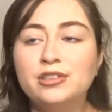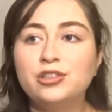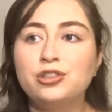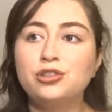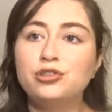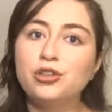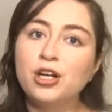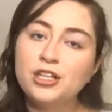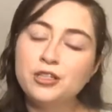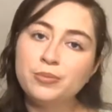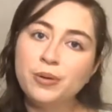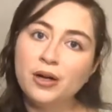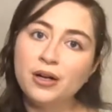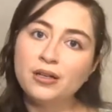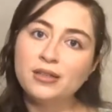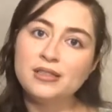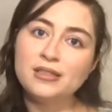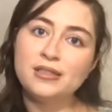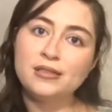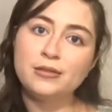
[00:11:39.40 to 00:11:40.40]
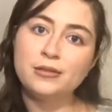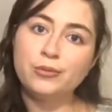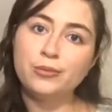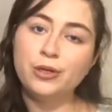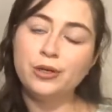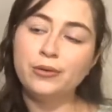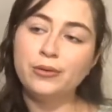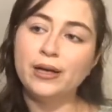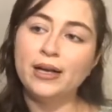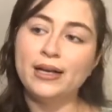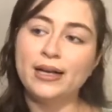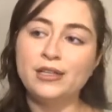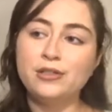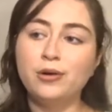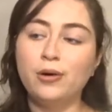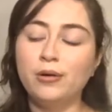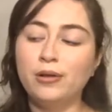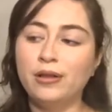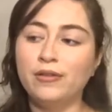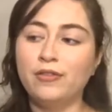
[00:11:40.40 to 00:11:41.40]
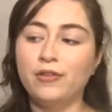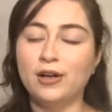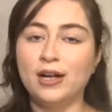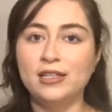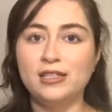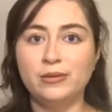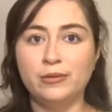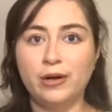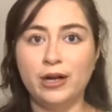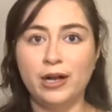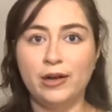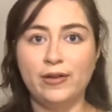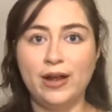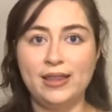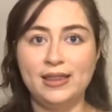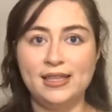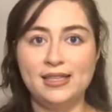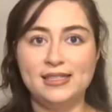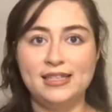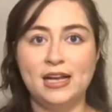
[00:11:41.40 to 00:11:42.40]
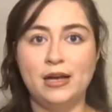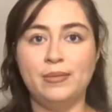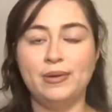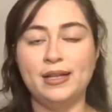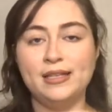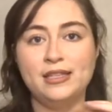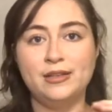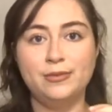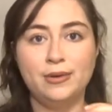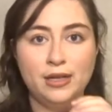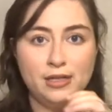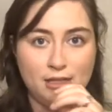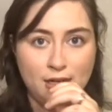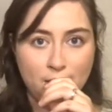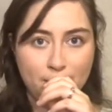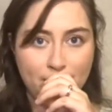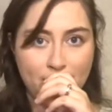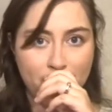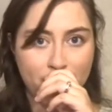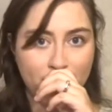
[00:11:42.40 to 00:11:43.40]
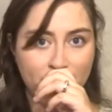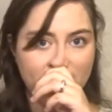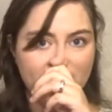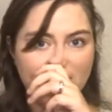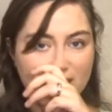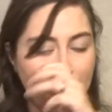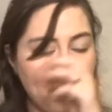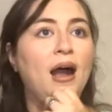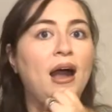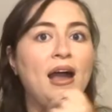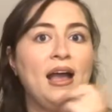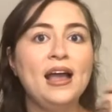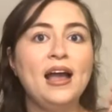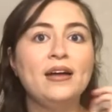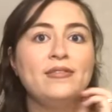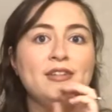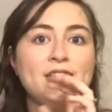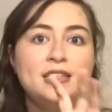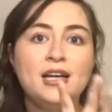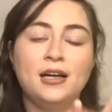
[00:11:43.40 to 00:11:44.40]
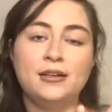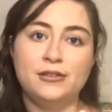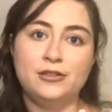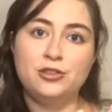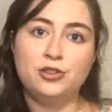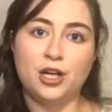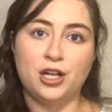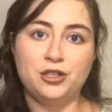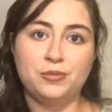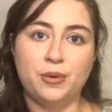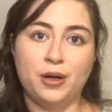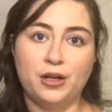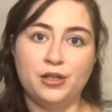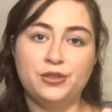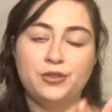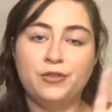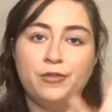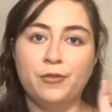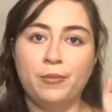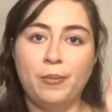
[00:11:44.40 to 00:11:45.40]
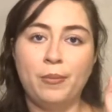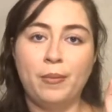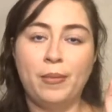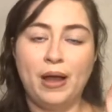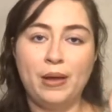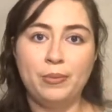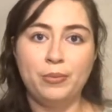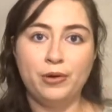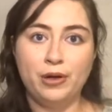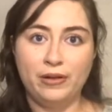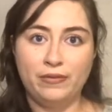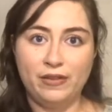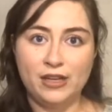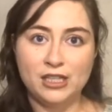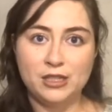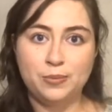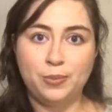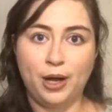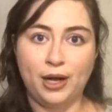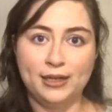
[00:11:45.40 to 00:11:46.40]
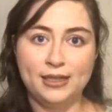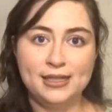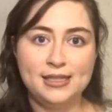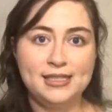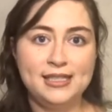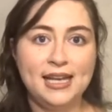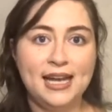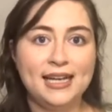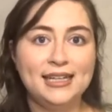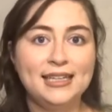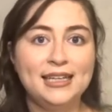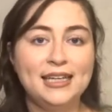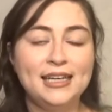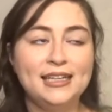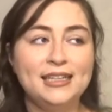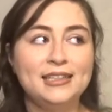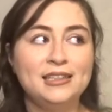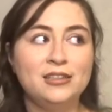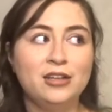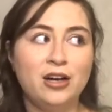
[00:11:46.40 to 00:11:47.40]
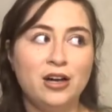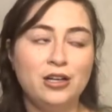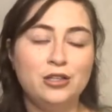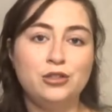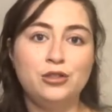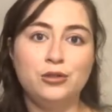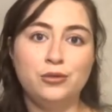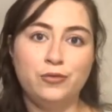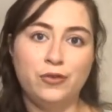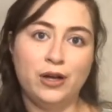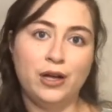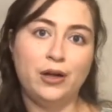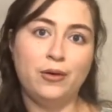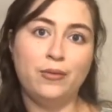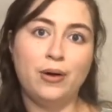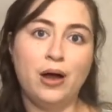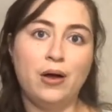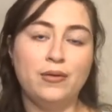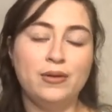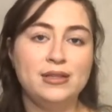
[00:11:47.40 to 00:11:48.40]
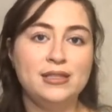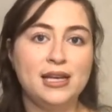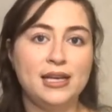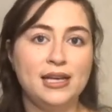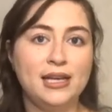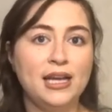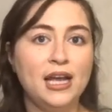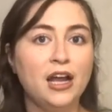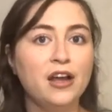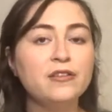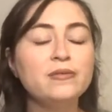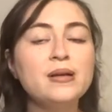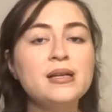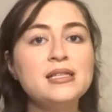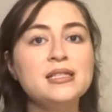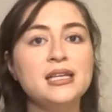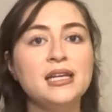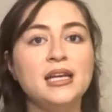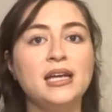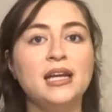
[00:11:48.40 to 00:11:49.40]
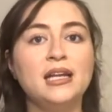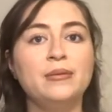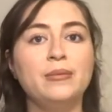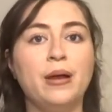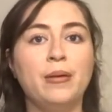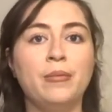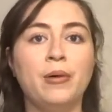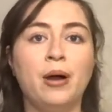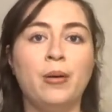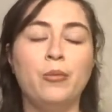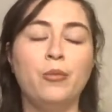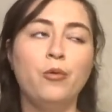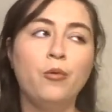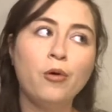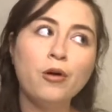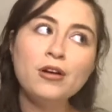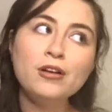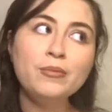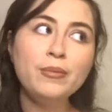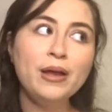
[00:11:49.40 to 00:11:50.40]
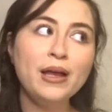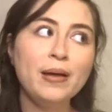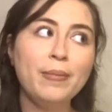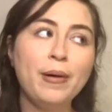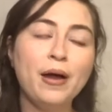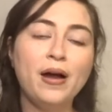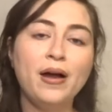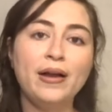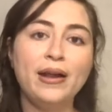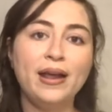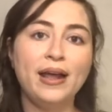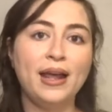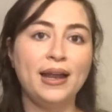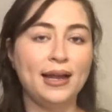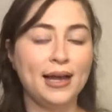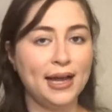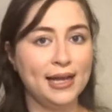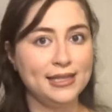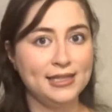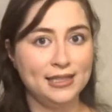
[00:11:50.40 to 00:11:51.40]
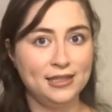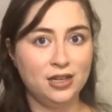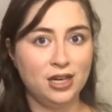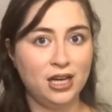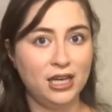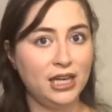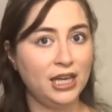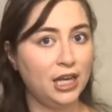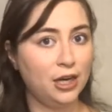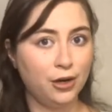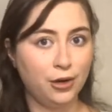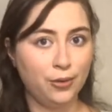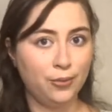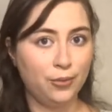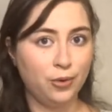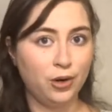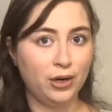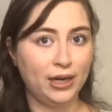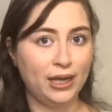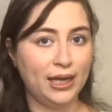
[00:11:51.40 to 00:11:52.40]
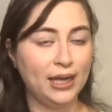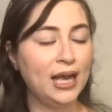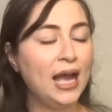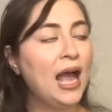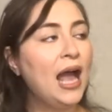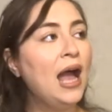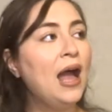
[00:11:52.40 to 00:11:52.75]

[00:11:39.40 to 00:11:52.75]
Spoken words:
stretch marks real quick. I totally forgot to write this down, but I did want to talk about it real quick. I have a ton of stretch marks from my previous pregnancy. I did not do very well with taking care of my skin. My mom warned me about it and I did not heed her warning.